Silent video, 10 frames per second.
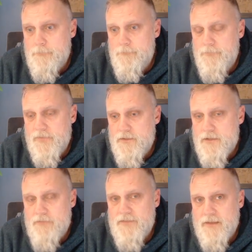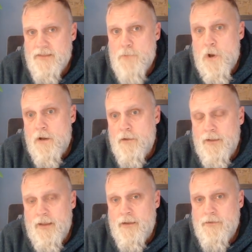you have to get them on,
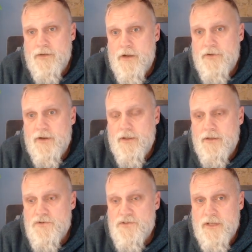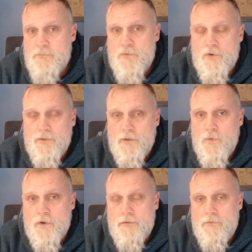and you're never going to usually get more than
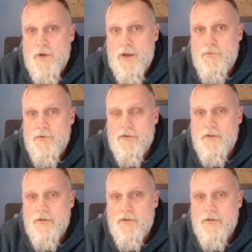1 round